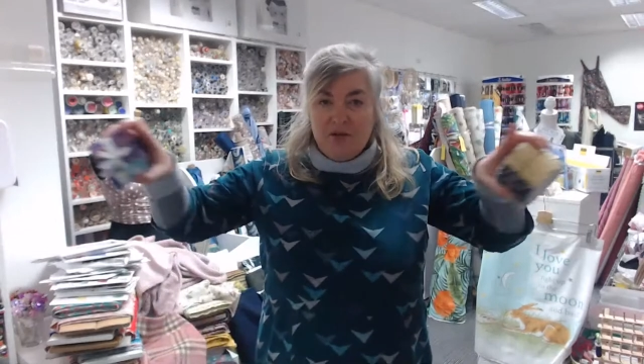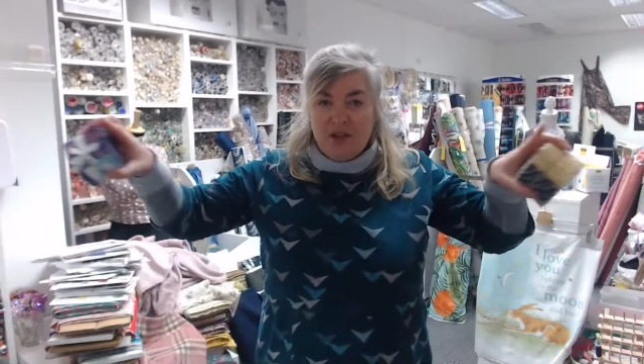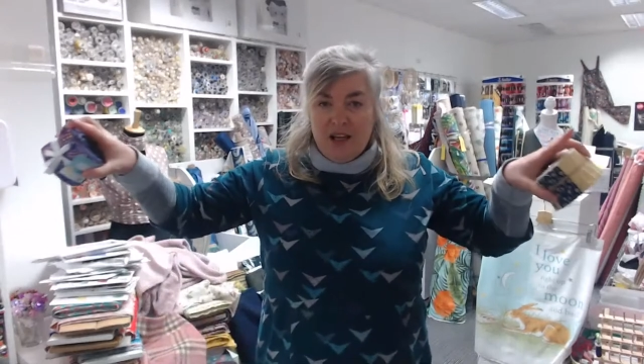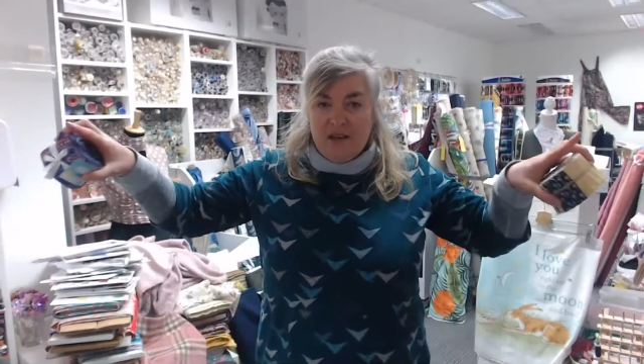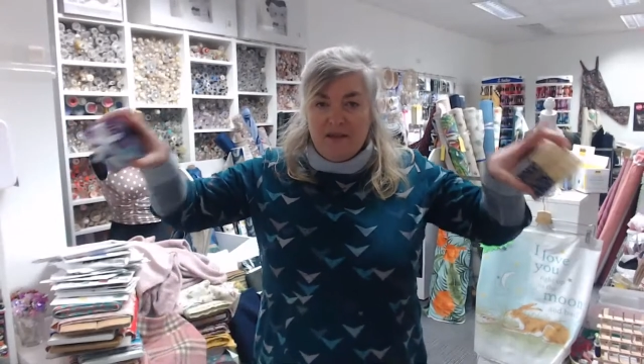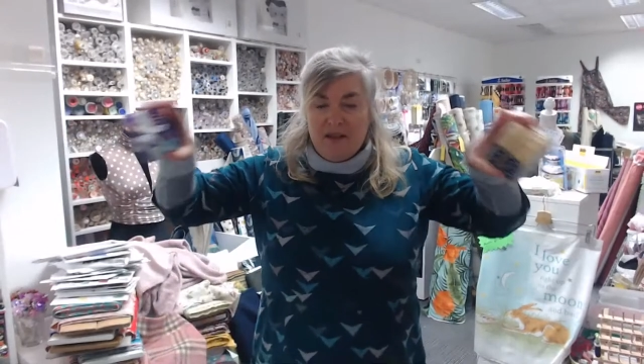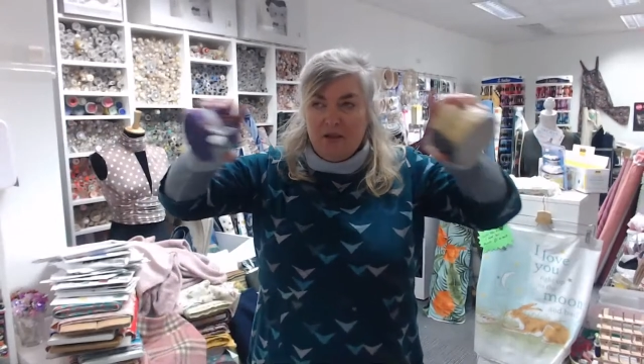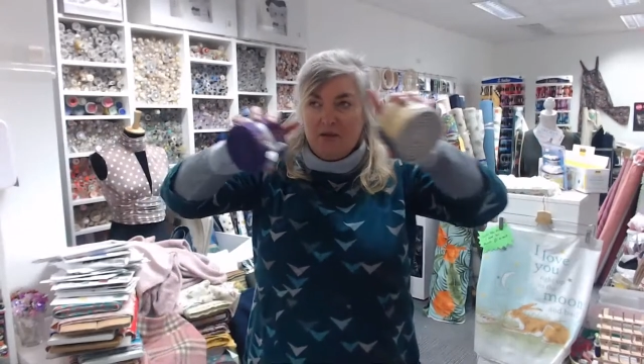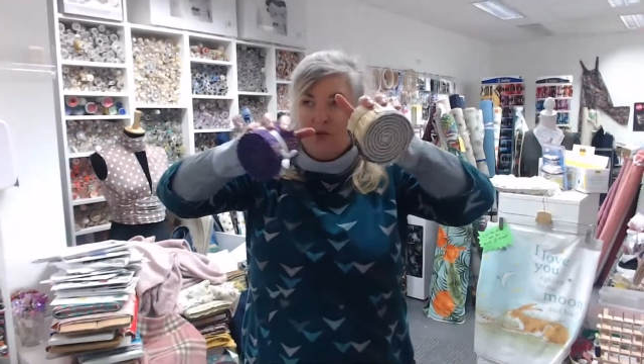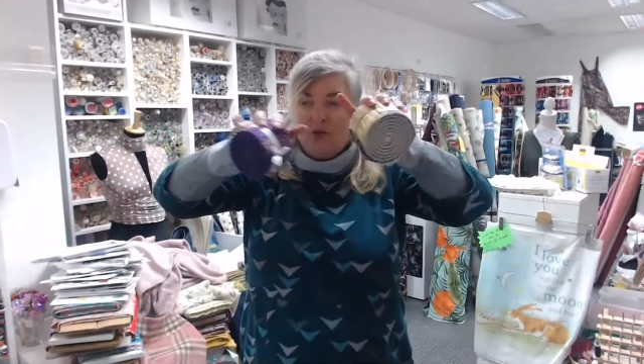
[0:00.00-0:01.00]
together in
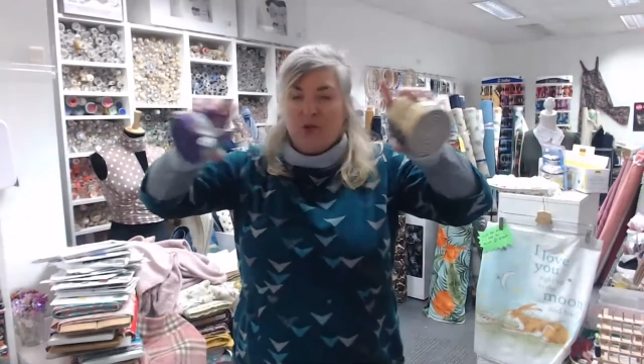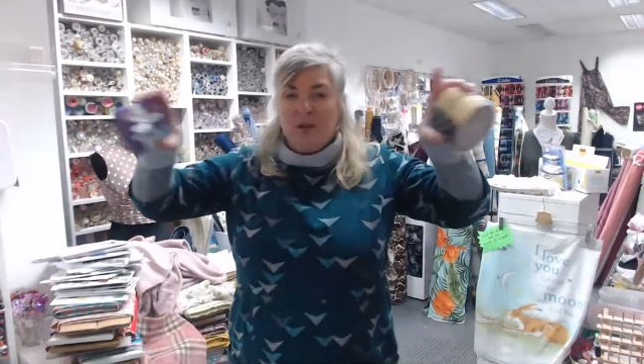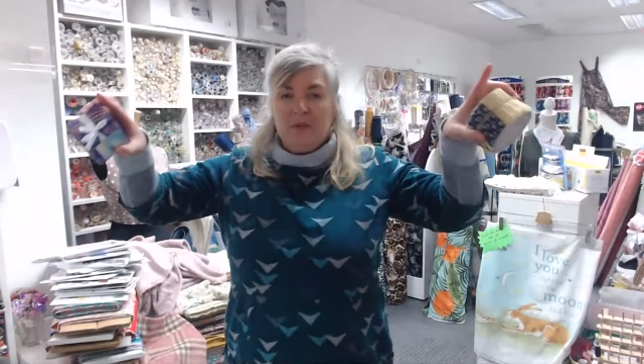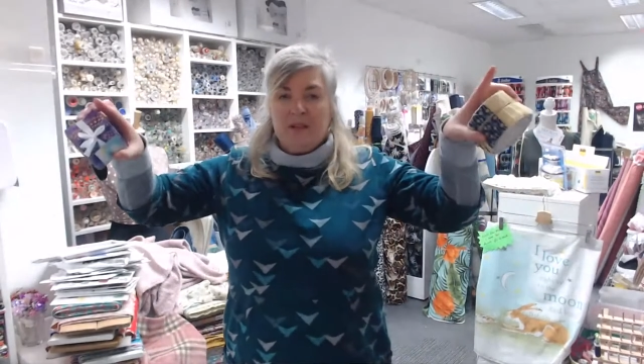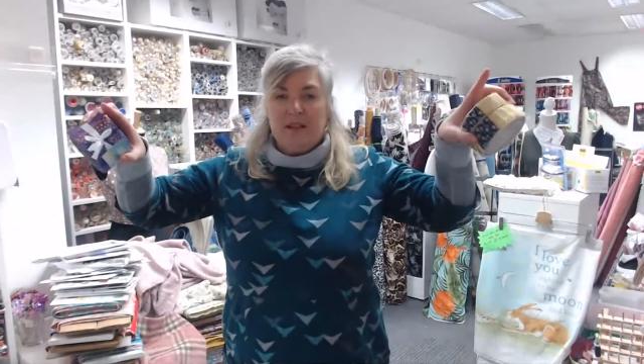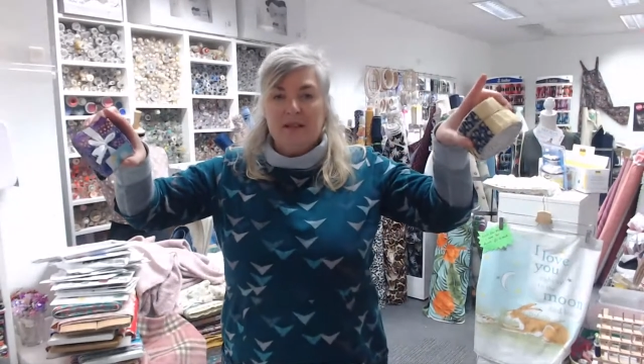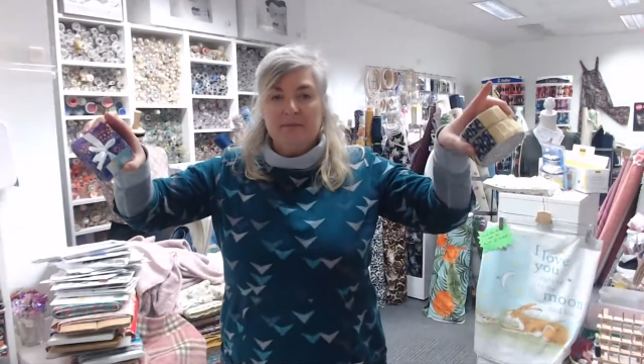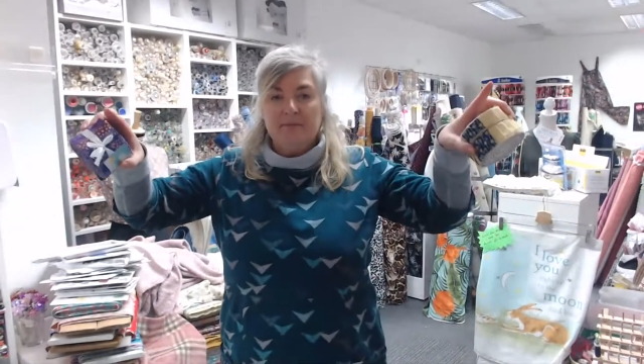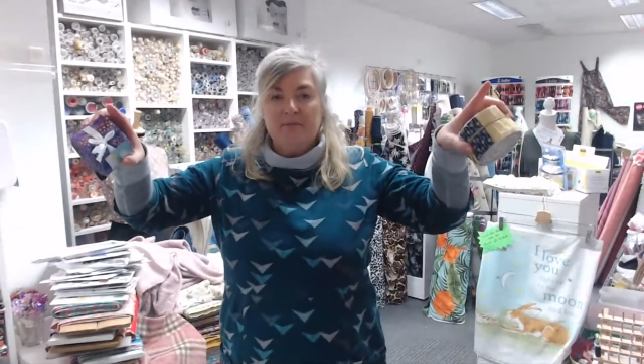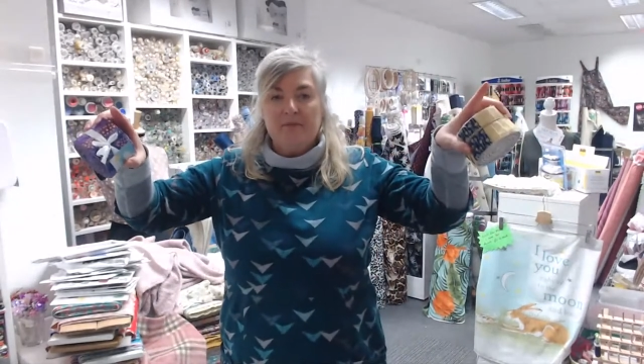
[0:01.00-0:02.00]
long strips,
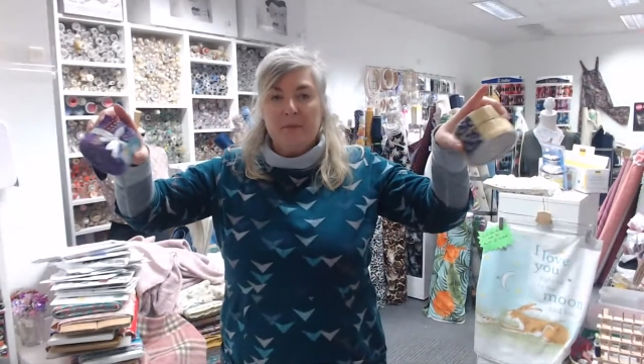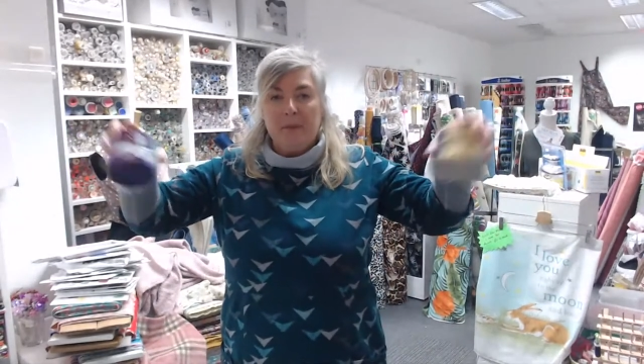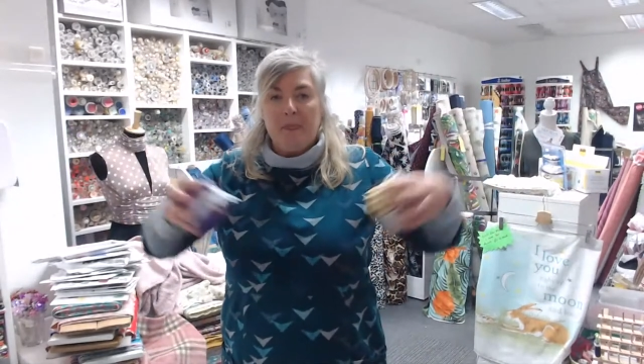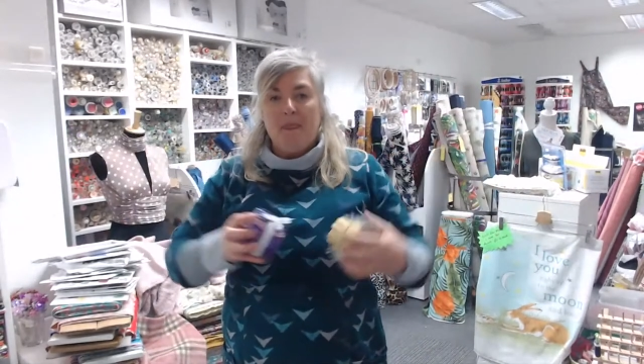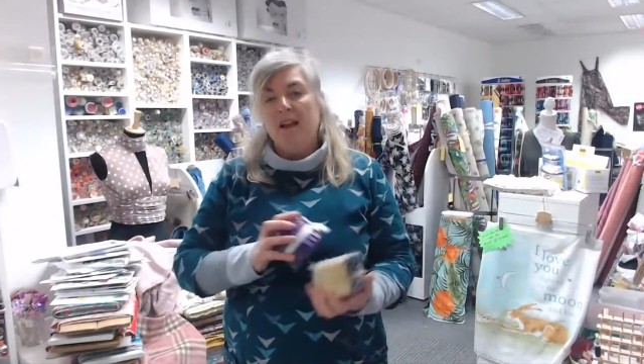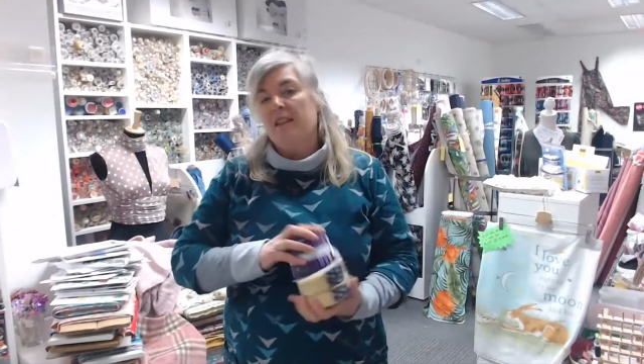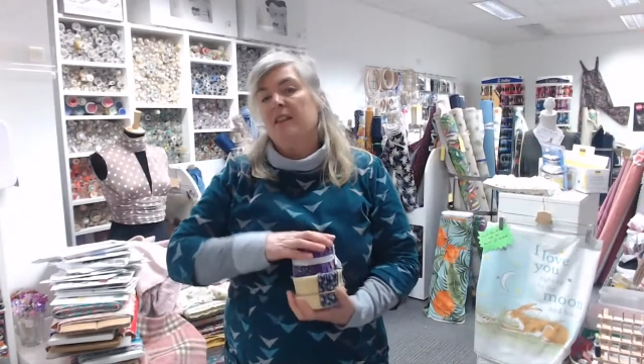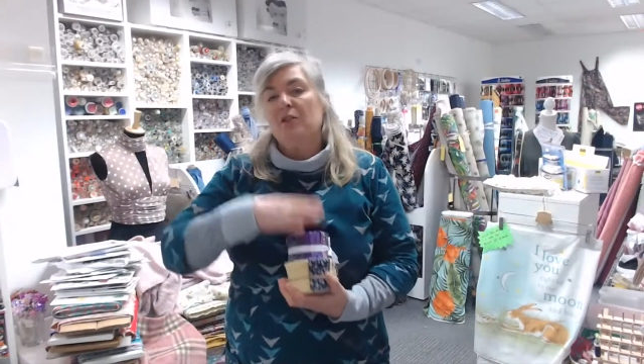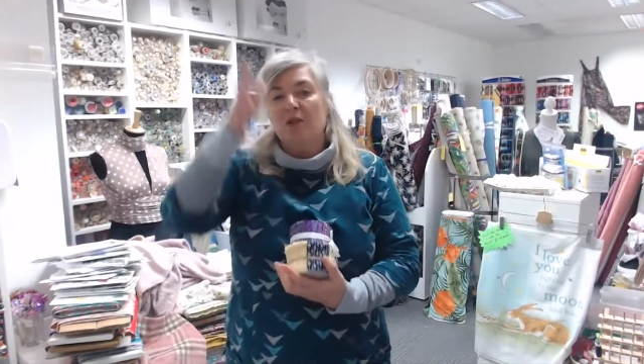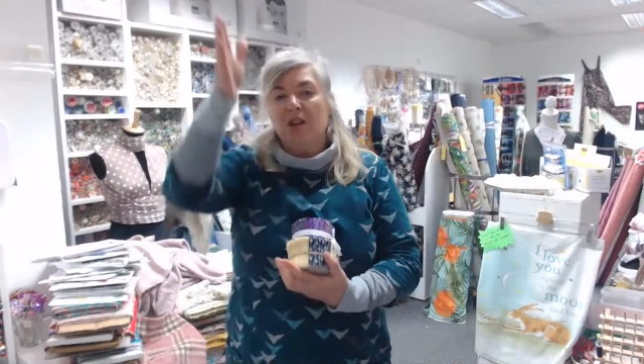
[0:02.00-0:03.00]
and
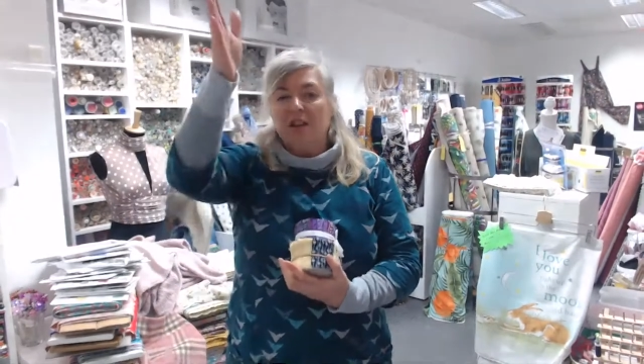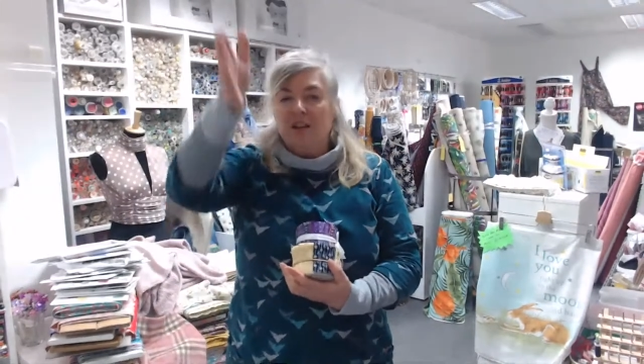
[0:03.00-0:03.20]
then you